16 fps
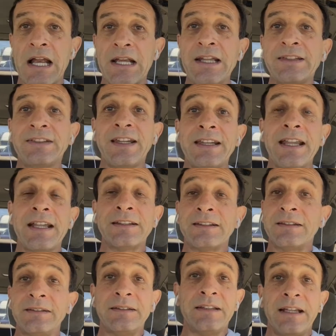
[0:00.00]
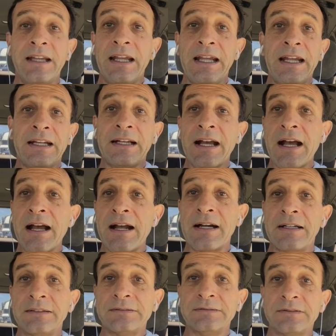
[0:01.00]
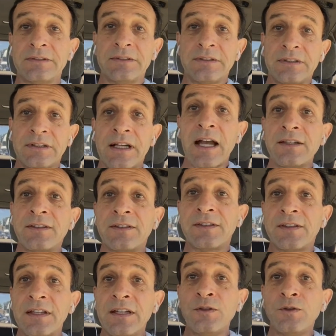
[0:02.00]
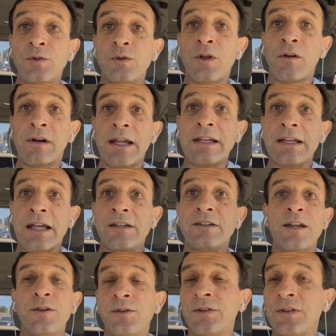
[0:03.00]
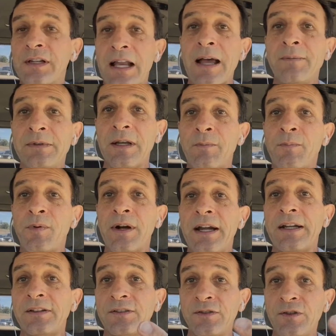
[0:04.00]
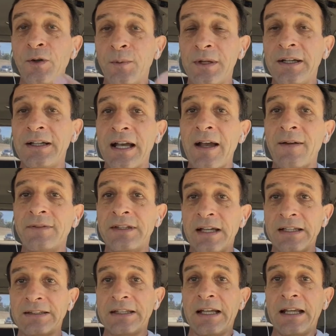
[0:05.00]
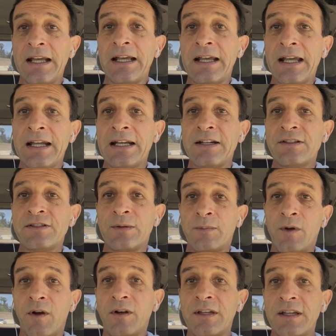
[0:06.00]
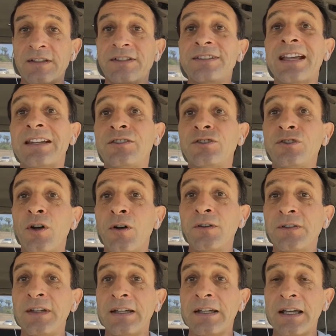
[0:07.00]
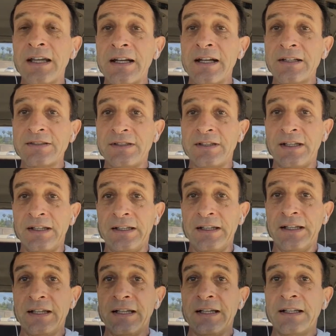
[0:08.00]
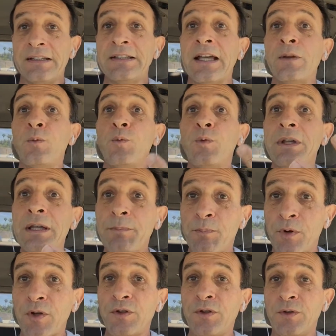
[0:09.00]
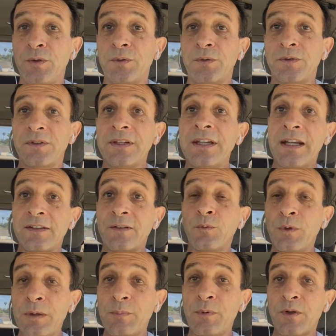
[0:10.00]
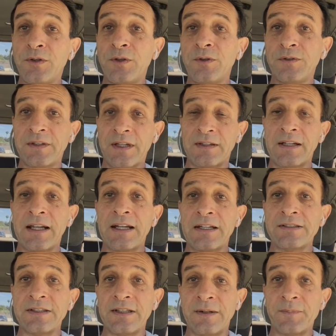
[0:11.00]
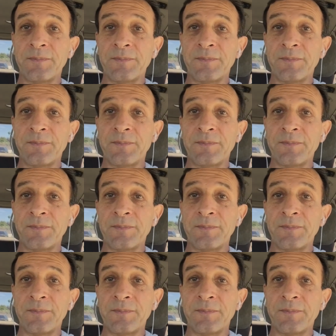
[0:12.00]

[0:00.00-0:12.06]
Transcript: Let's say that a car cuts into your lane and you slam the brakes. You will have that energy blockage, that toxic energy that we produce. Yes, we produce that energy.